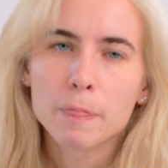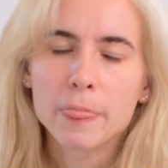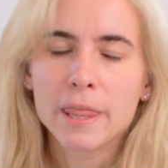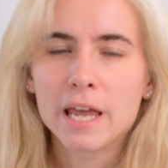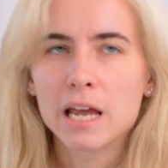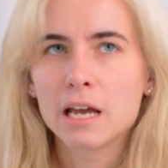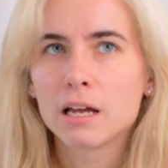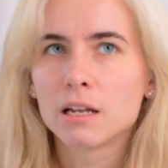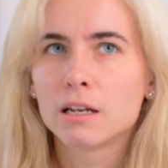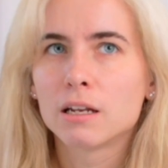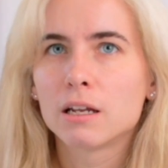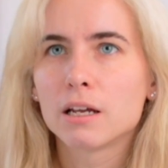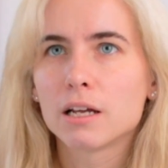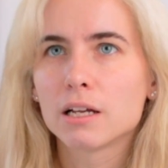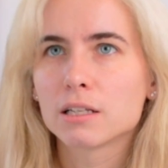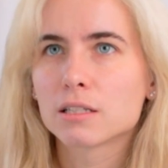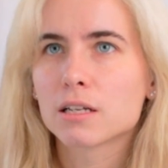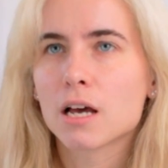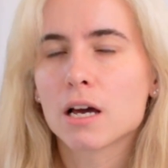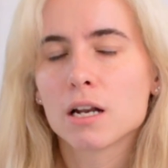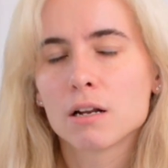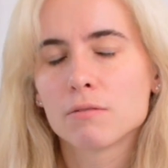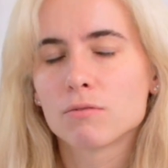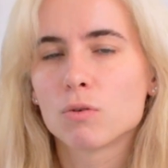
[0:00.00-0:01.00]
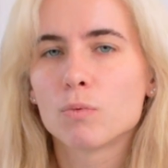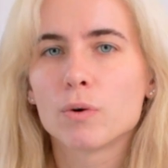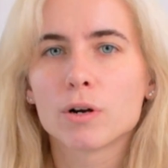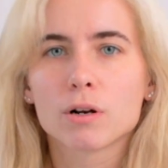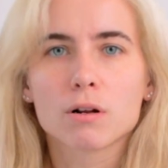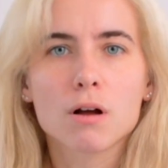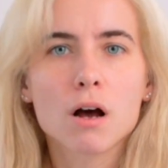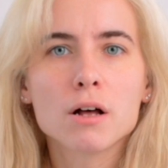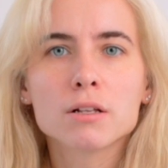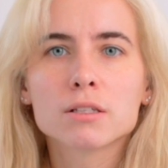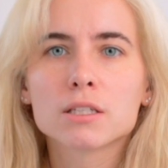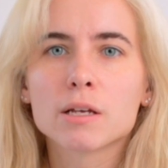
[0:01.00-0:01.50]
And it's kind of a
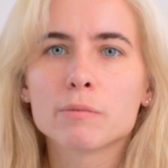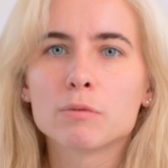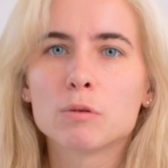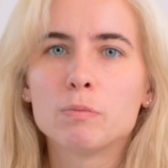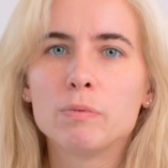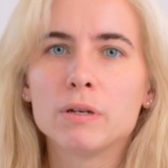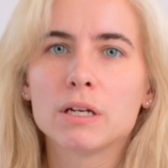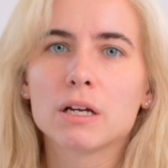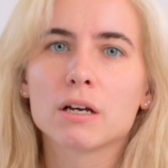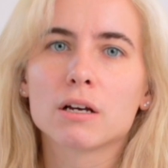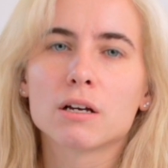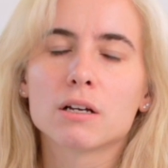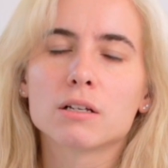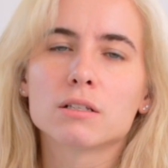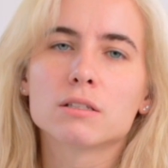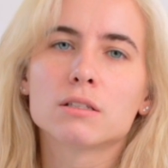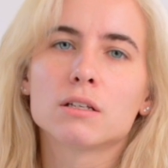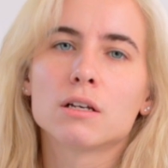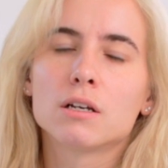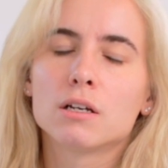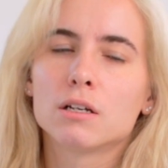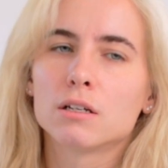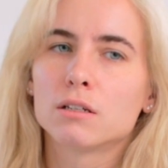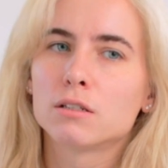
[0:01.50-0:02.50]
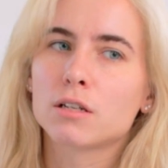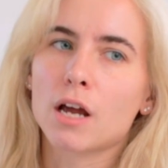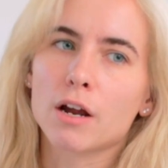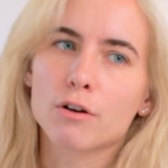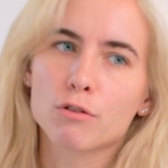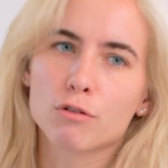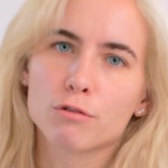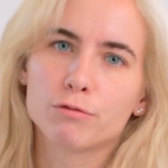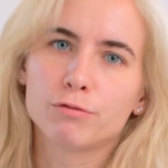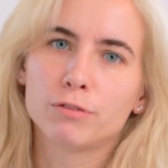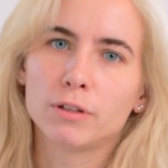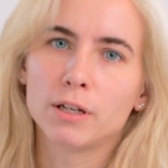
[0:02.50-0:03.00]
weird concept because
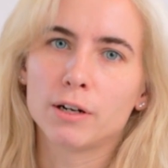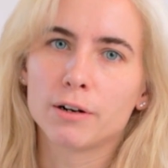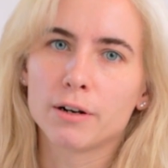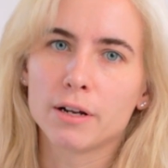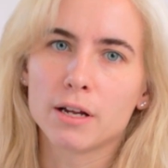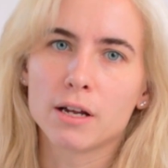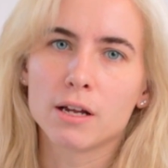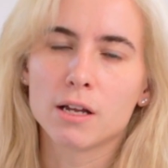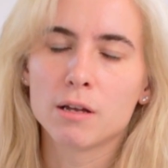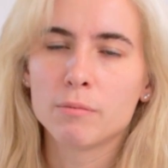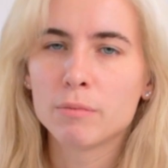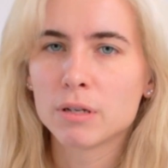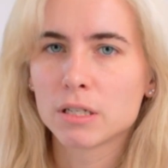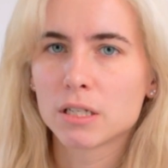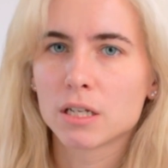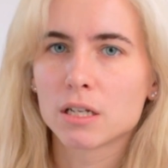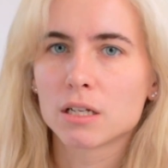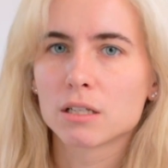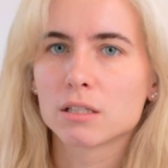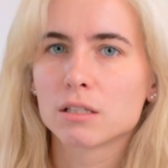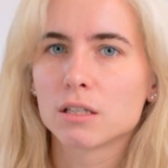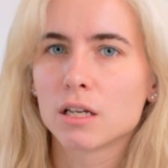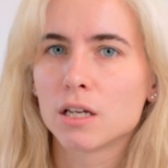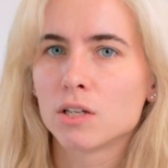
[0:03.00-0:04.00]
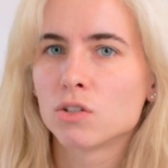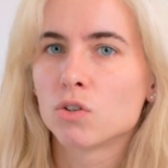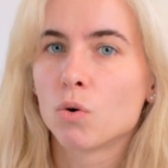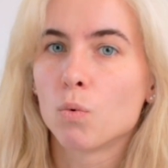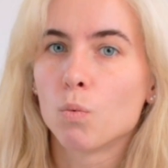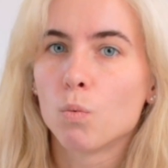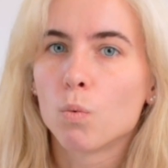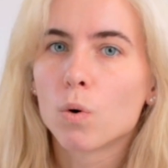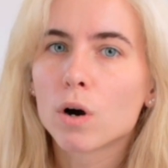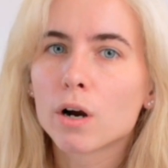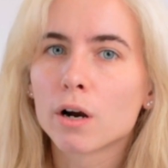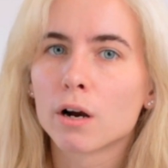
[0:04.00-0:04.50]
Dirofilaria immitis is a
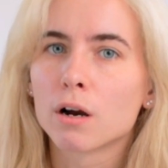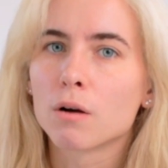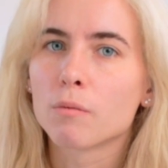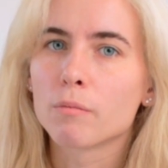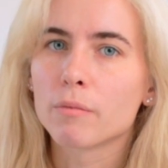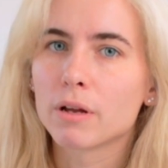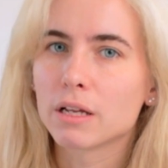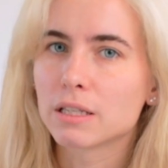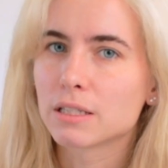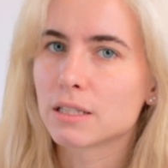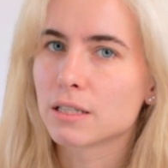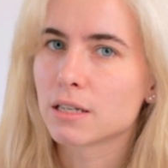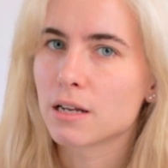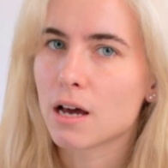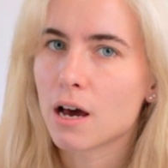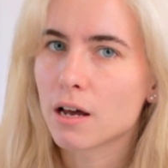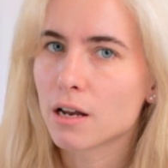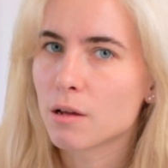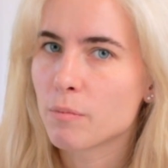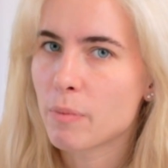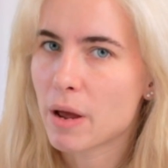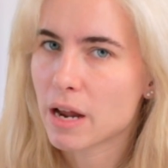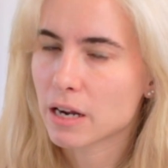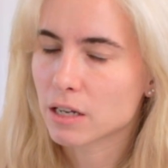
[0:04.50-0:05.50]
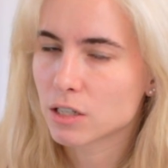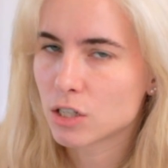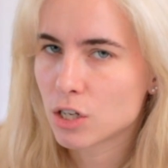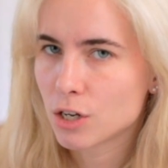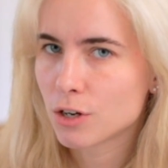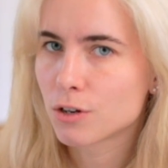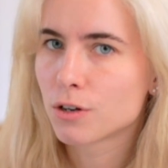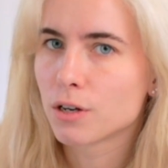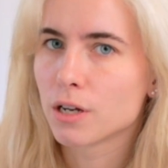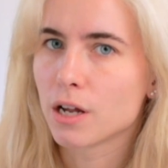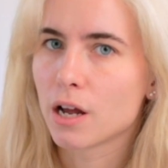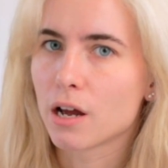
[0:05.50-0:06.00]
worm. It's not a
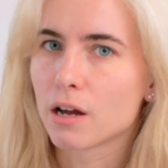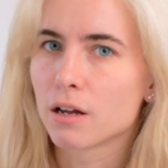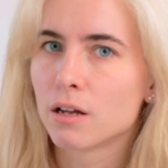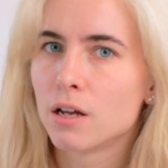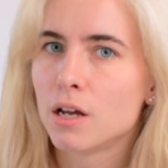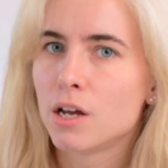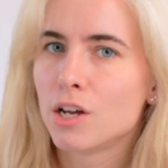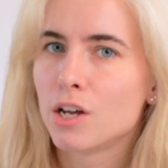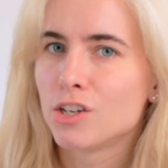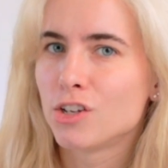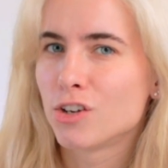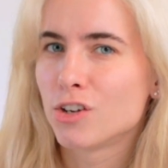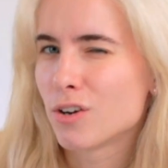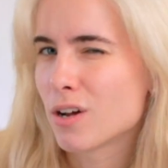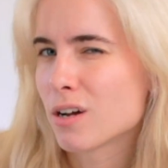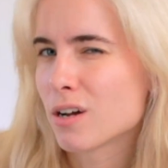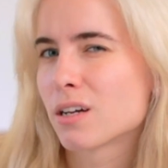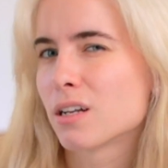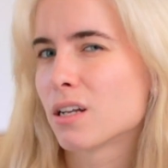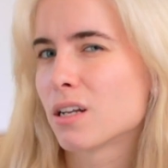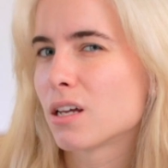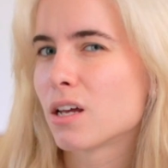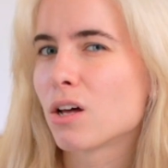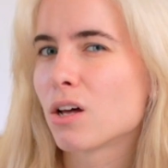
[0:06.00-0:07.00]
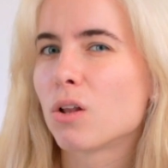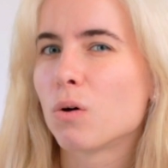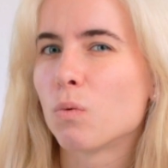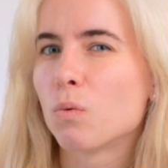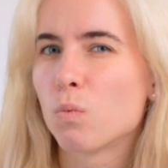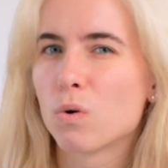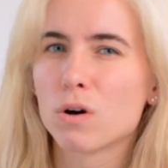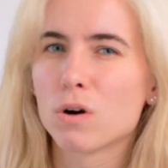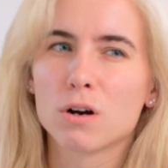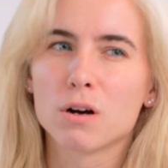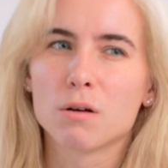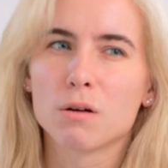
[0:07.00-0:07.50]
bacteria. You're not going to kill a
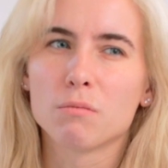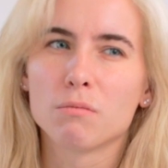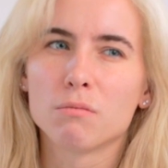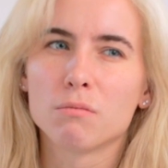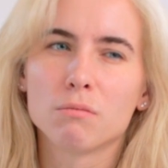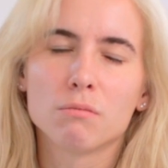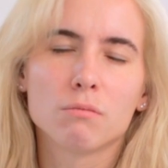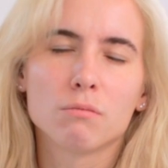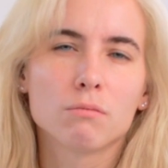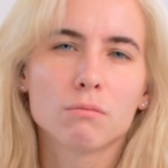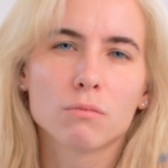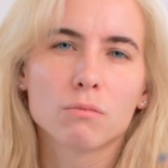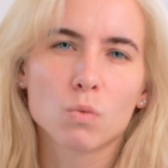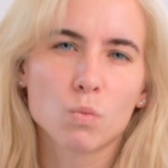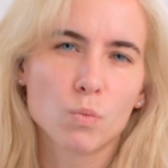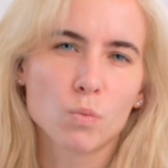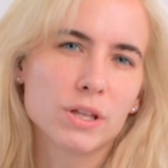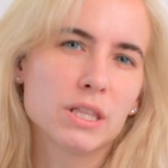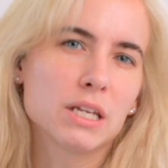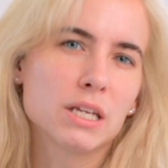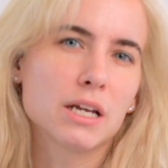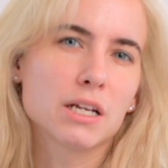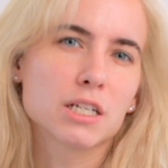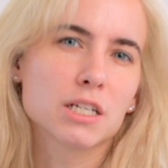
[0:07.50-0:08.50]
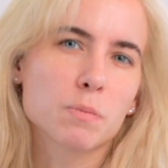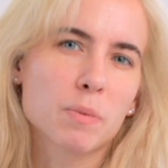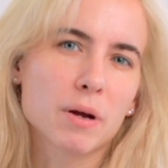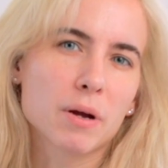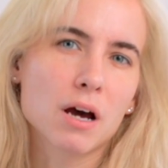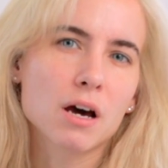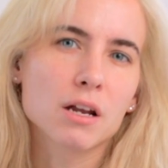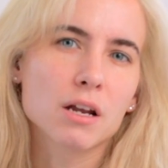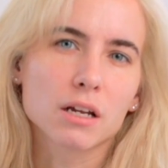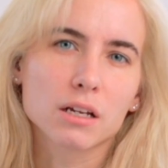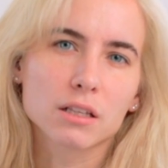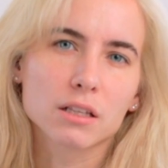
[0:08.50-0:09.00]
worm with an
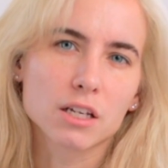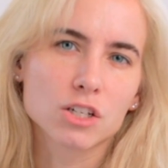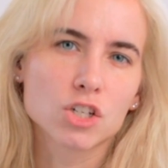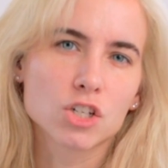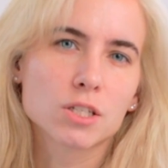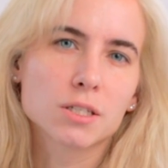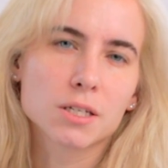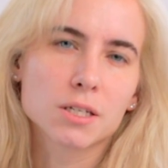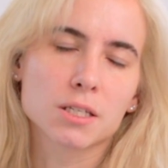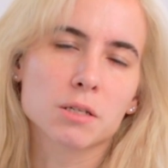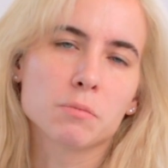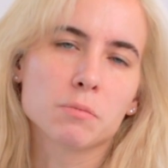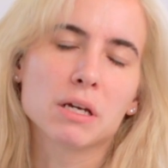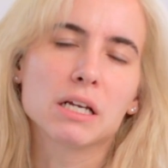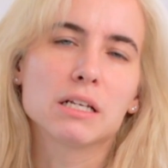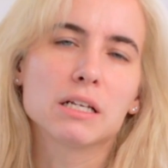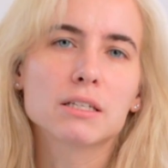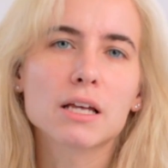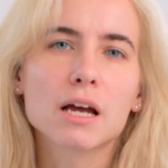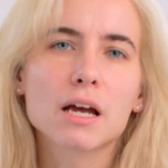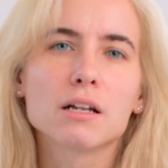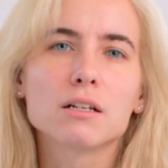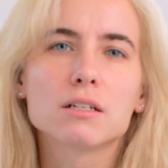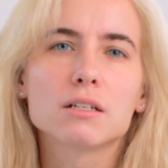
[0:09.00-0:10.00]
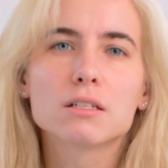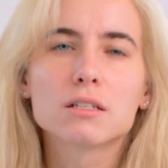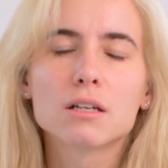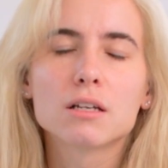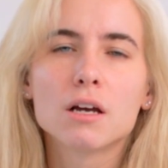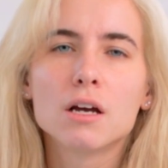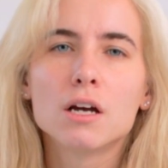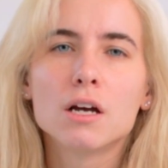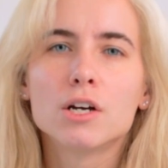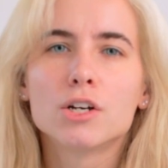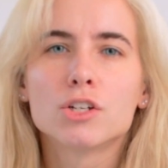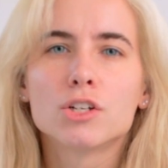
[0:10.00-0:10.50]
antibiotic. That just doesn't make sense.
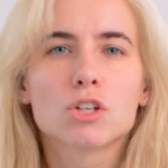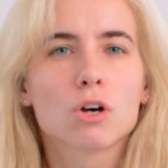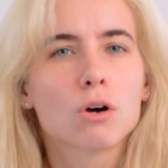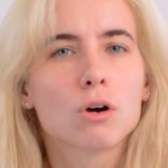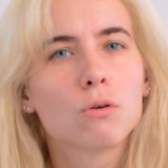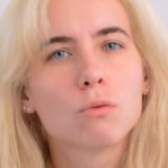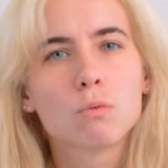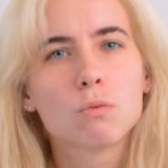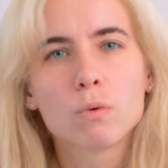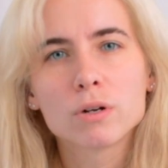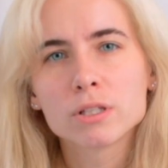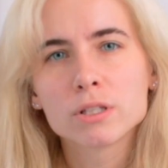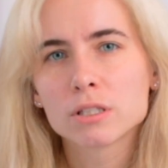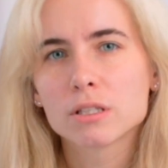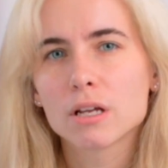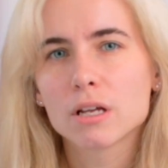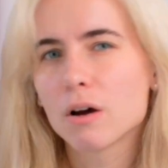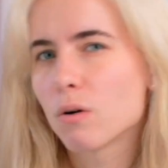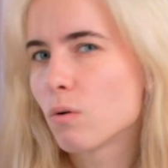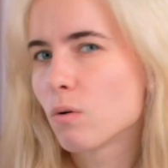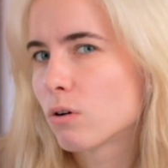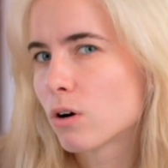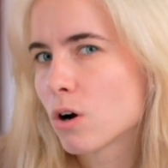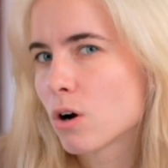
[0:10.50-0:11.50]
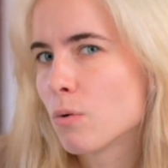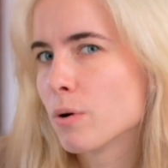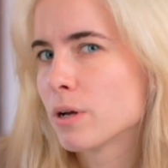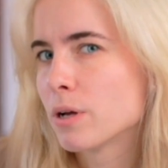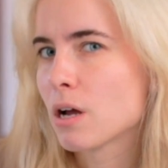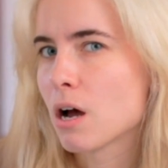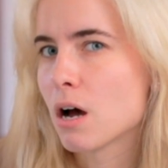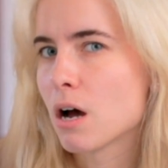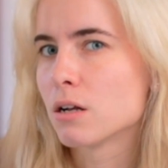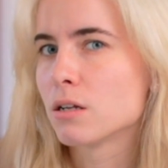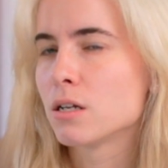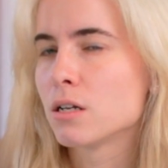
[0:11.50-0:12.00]
So what's
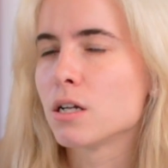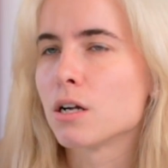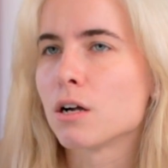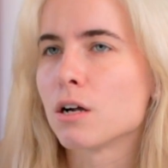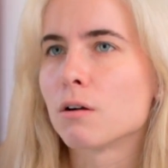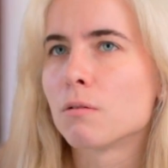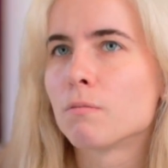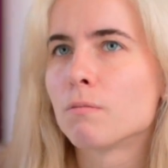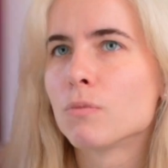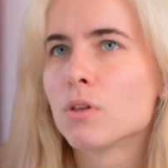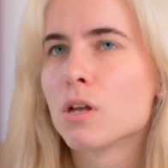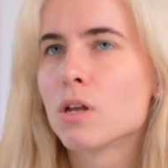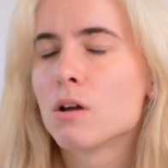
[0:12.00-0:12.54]
going on here?